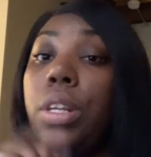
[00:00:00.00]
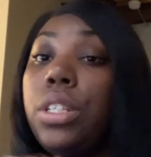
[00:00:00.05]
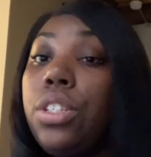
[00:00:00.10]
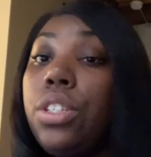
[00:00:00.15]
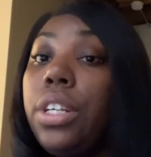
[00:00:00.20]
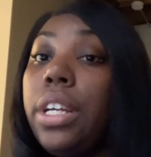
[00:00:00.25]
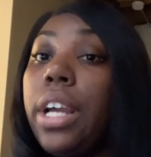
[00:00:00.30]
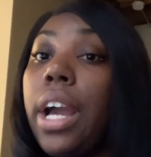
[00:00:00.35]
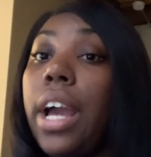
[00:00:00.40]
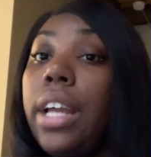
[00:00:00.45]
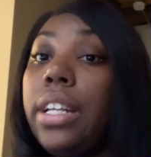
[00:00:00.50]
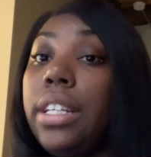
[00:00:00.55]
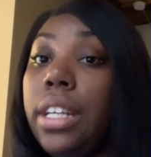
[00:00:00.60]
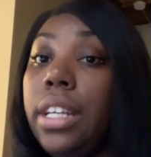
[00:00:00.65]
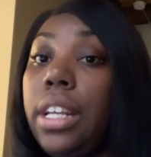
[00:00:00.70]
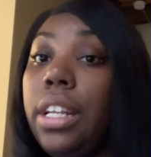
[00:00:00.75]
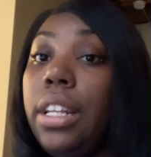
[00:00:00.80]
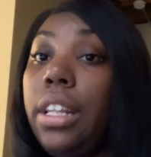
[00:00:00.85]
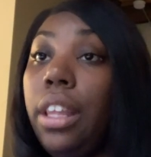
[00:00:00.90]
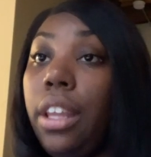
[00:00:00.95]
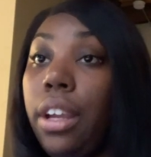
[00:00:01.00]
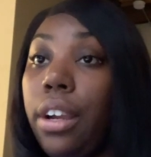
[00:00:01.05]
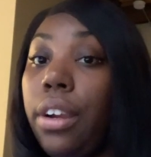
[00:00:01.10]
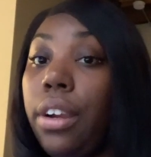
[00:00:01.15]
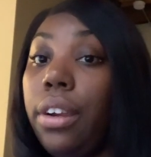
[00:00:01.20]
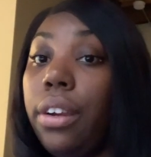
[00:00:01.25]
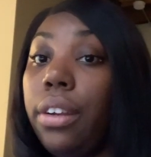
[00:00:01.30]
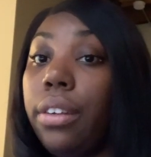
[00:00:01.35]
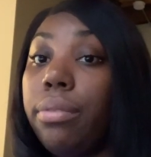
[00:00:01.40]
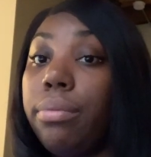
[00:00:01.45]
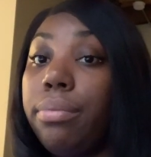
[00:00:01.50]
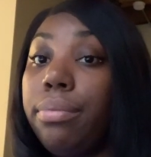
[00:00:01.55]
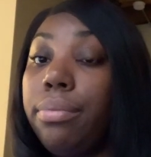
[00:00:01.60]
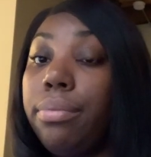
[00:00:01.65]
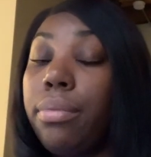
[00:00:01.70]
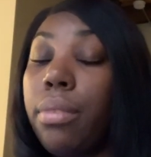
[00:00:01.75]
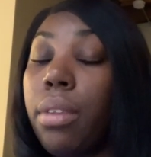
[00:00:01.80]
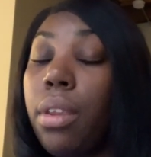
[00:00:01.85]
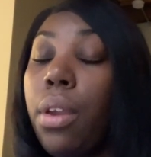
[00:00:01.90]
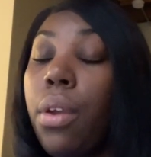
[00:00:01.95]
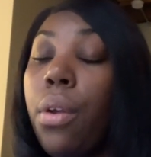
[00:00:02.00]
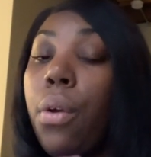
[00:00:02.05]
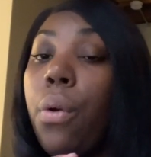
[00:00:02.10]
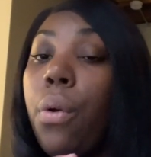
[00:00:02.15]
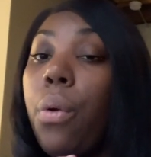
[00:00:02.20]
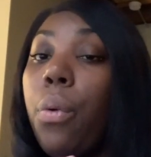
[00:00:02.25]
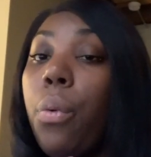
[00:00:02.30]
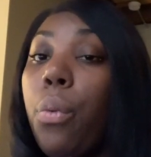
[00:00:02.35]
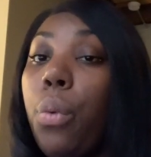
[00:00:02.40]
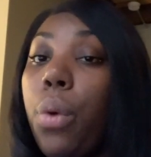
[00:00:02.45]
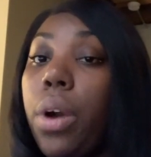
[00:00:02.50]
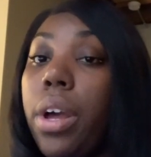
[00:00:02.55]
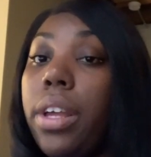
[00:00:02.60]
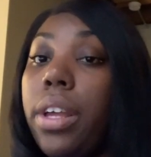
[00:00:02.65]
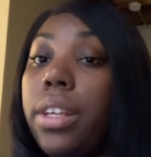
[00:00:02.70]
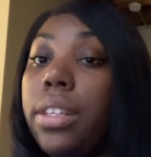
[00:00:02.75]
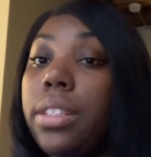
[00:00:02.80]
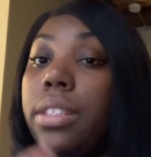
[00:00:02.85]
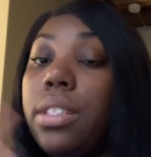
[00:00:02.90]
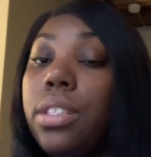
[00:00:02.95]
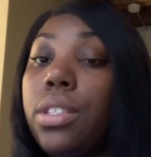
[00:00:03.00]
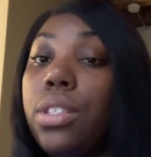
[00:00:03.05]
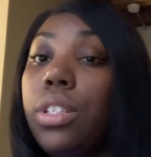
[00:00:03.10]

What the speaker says: trick I did learn was